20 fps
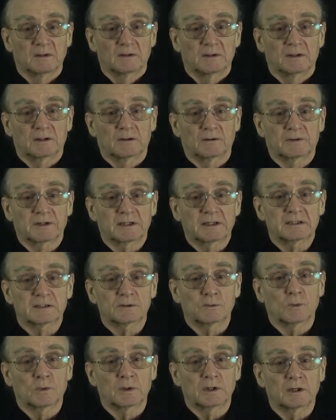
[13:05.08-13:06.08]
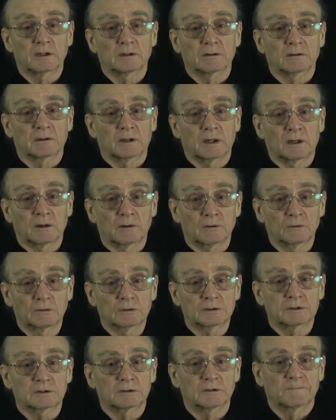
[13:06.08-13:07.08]
Now there's a way
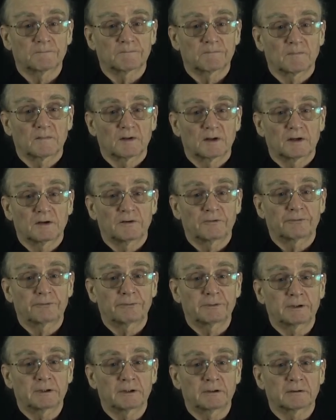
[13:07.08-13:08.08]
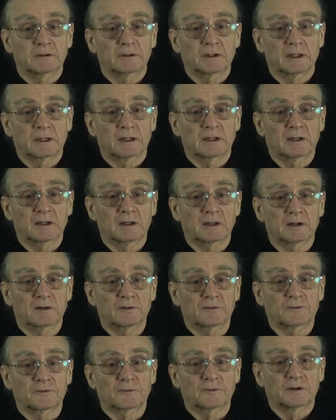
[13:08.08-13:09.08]
out if we
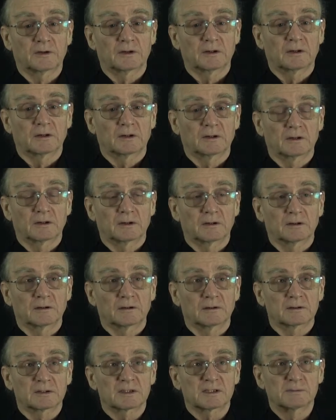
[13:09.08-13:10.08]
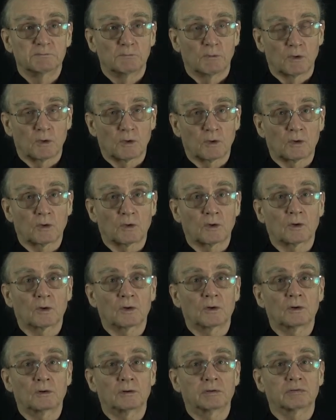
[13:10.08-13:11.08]
have
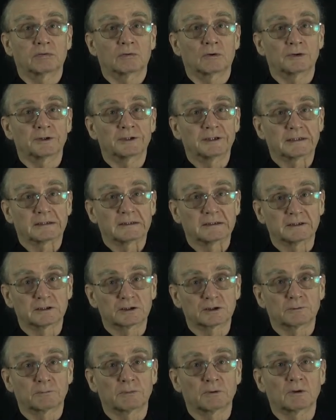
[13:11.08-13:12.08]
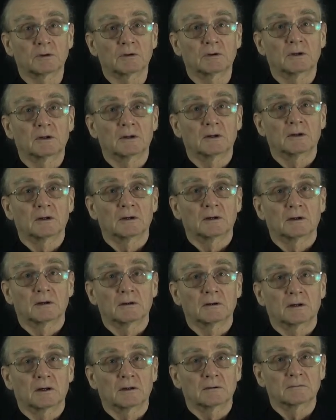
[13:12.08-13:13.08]
small or negligible
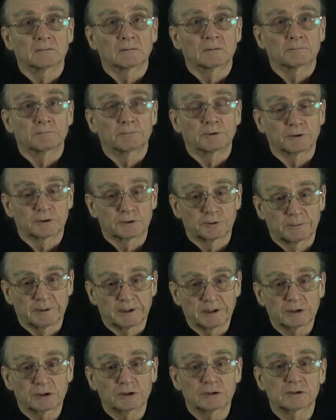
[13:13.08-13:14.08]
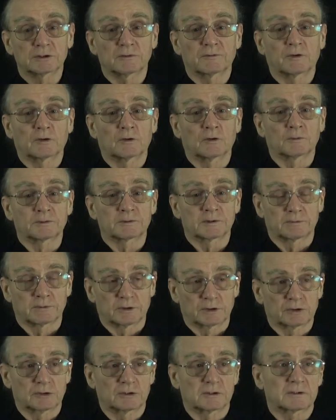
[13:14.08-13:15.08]
perturbations of our
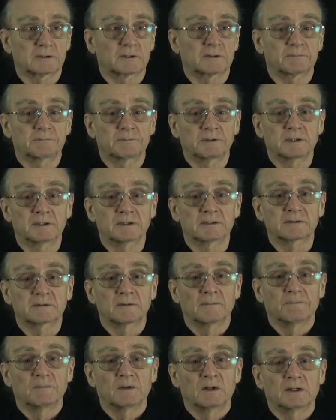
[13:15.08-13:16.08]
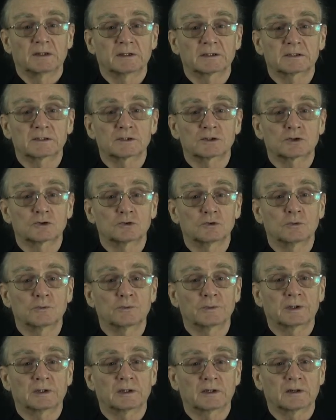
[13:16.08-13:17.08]
observations. That means, let's
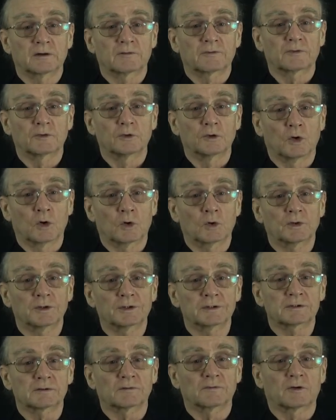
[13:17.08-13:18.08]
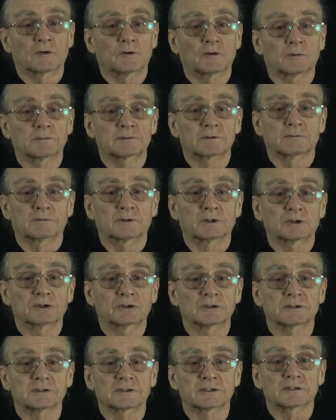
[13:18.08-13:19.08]
assume we have the noise of our
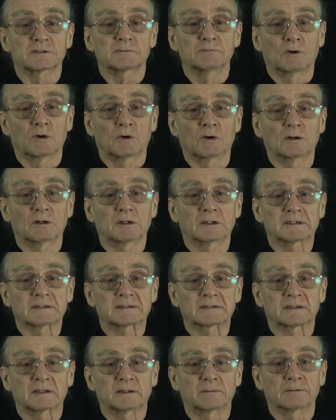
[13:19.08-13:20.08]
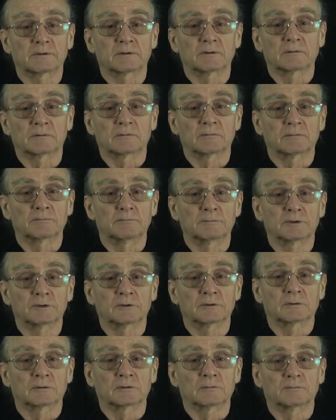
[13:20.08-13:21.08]
observations is small, let's say
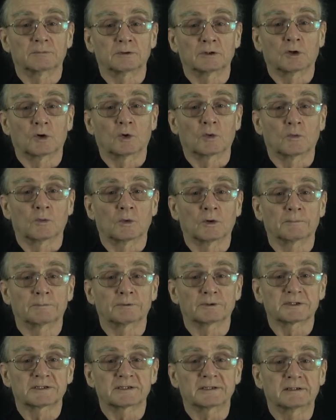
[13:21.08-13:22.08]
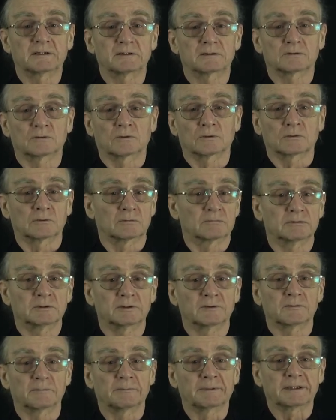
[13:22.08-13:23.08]
below 1% or
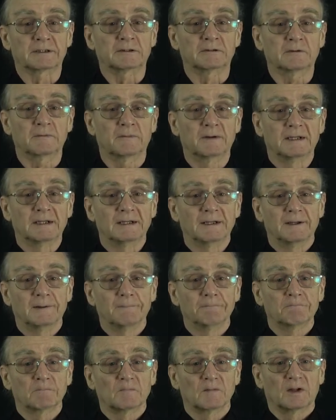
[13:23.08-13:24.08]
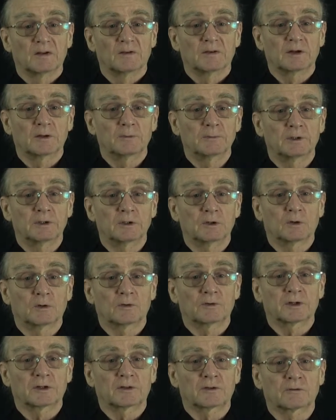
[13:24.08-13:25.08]
even better. Then we
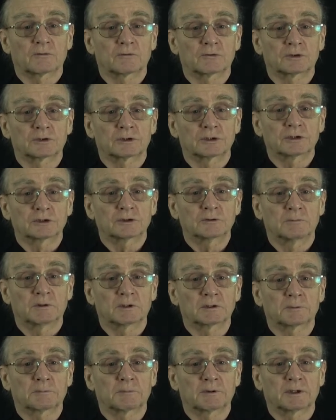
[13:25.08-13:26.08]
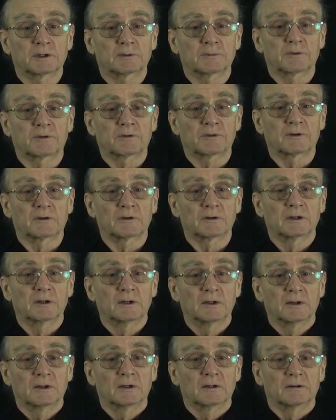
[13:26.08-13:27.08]
know that the rotation multiplied with the
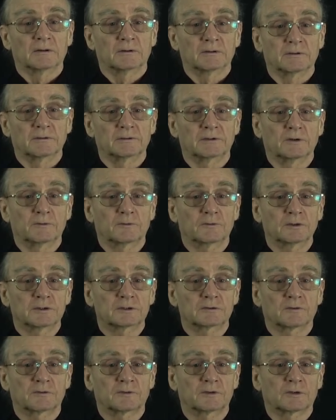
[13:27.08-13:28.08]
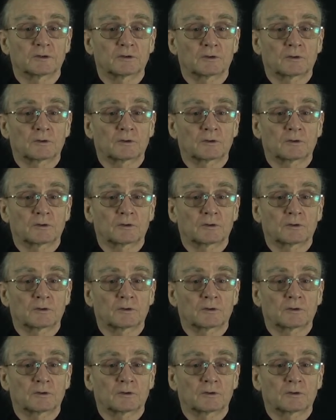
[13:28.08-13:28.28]
difference of the